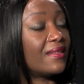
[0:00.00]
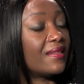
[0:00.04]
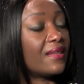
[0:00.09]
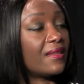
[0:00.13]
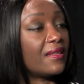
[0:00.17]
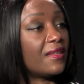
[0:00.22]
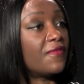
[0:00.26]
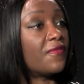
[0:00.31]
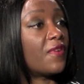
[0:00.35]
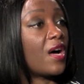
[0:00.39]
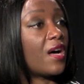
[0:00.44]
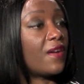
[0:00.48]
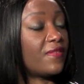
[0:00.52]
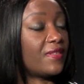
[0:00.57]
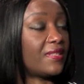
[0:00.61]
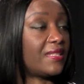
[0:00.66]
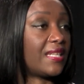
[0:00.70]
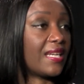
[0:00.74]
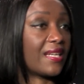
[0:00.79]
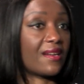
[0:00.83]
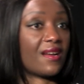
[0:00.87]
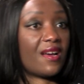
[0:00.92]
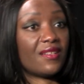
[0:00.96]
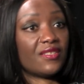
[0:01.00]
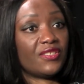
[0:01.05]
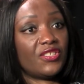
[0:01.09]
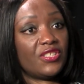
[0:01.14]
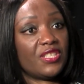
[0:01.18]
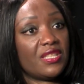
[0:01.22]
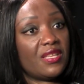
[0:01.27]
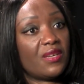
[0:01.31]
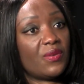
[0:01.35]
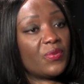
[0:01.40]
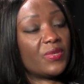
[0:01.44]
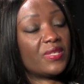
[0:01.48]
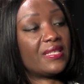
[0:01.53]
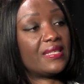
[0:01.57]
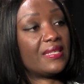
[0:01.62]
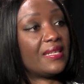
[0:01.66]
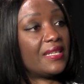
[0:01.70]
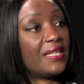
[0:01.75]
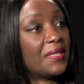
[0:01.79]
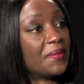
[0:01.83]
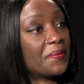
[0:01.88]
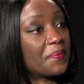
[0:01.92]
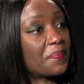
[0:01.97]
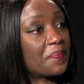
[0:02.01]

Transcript: evolving technology that we see?